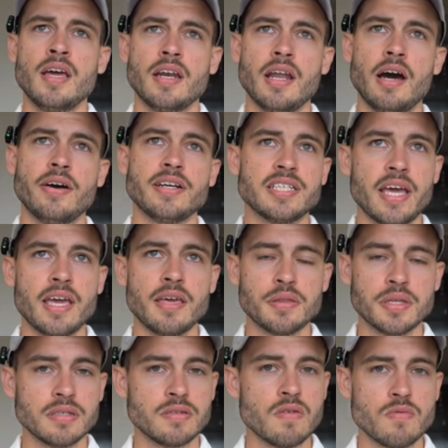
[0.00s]
Now, in saying
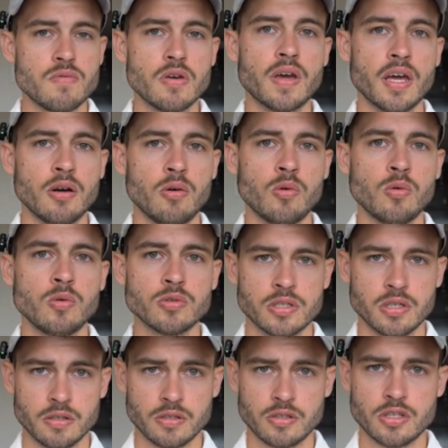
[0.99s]
this, you can
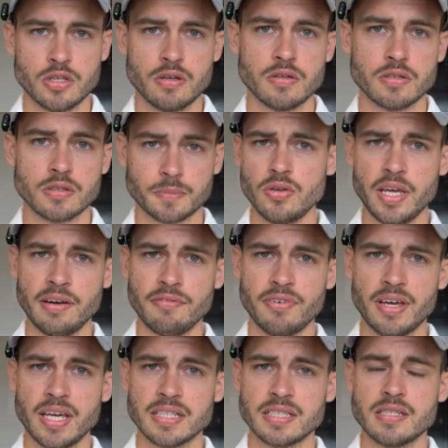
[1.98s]
also choose to
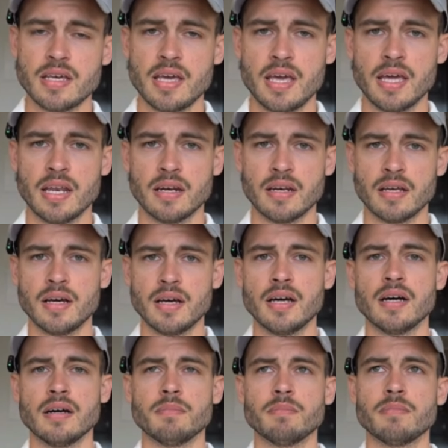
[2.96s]
invest in
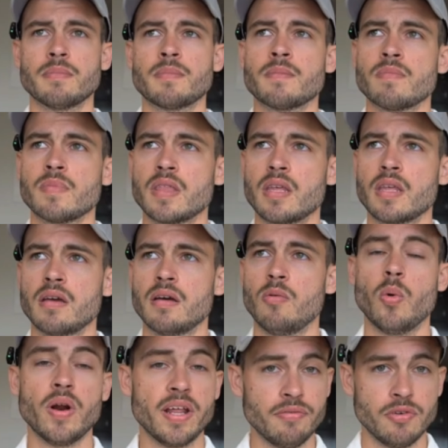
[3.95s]

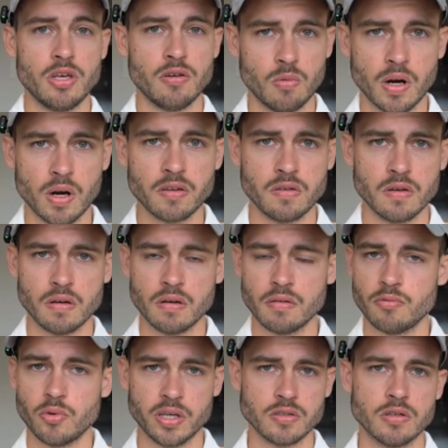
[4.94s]
whatever you want to.
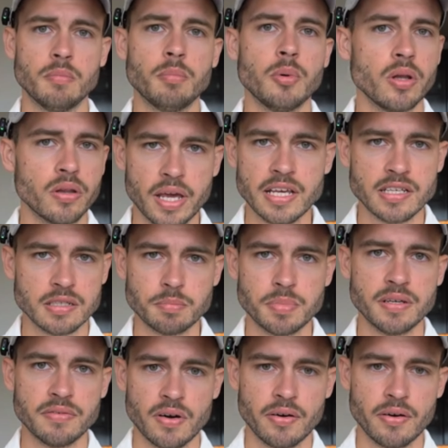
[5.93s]
For example, the
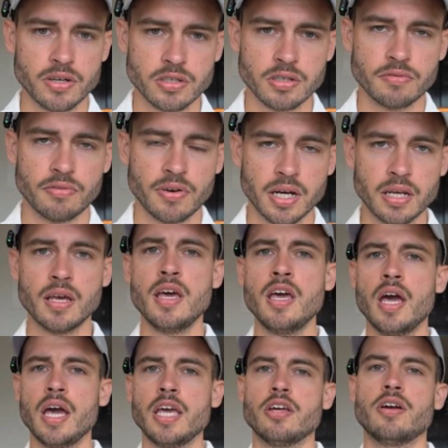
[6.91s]
S&P 500 fund.
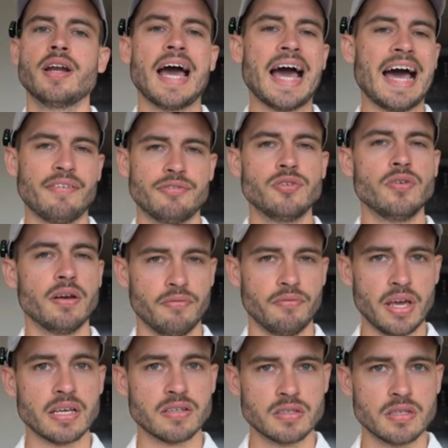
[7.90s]
You don't have to
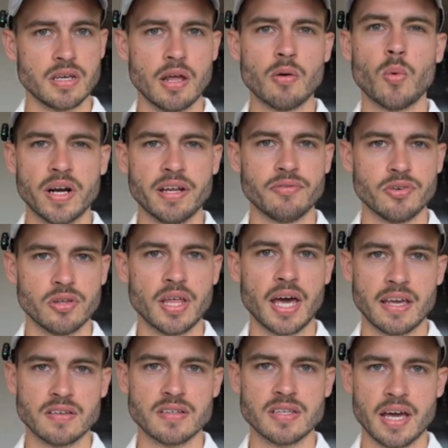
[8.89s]
invest in whatever
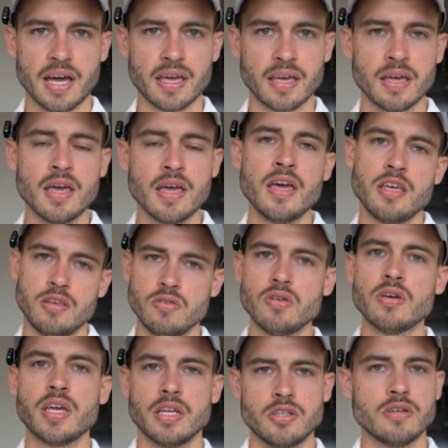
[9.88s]
they say. You
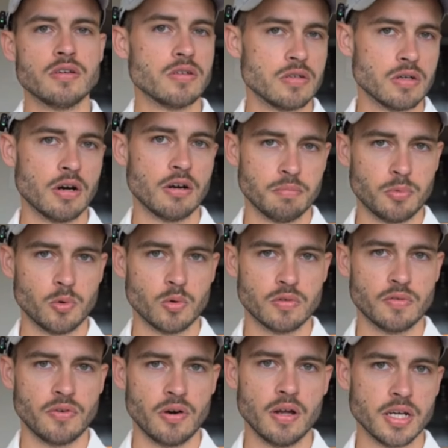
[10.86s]
can choose your own
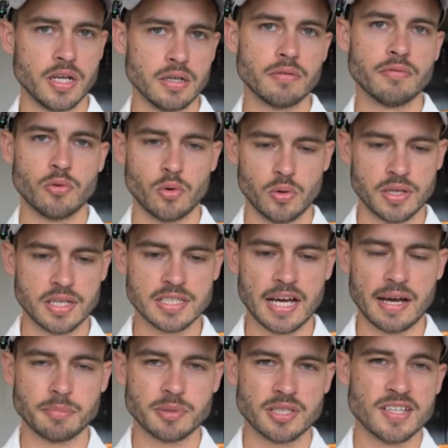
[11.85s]
portfolio for these
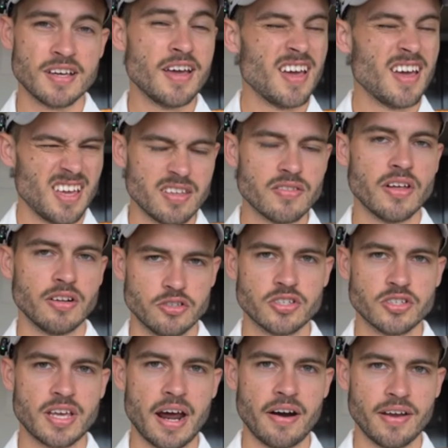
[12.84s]
apps. They'll
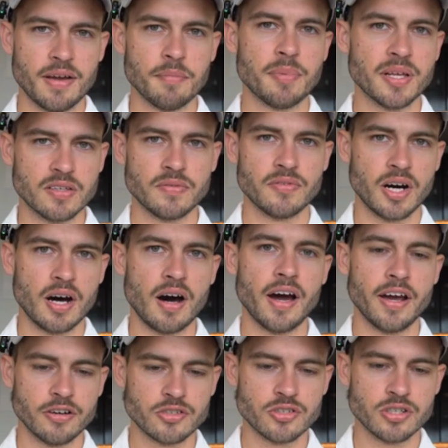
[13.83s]
just carry a bit of a
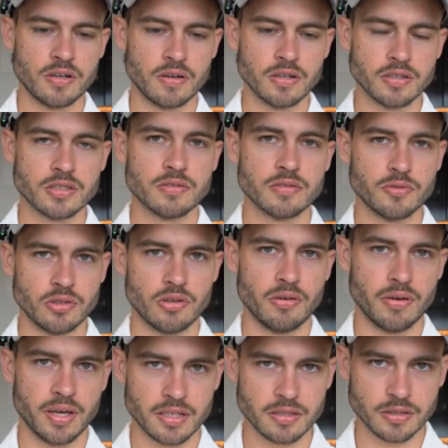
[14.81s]
higher charge for
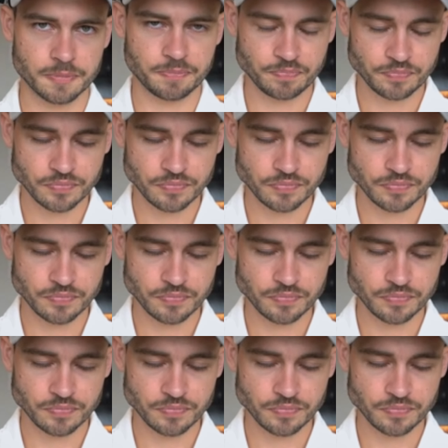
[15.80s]
doing so.